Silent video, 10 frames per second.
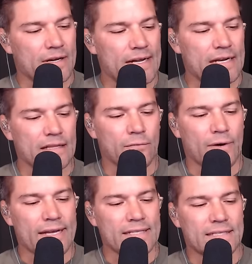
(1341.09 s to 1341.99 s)
ending the
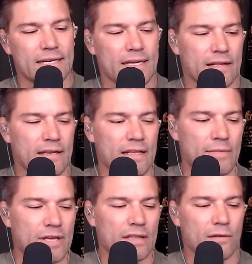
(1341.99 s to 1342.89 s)
way it did, and then
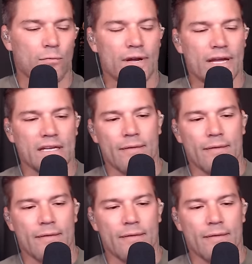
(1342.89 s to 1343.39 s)
him getting the win,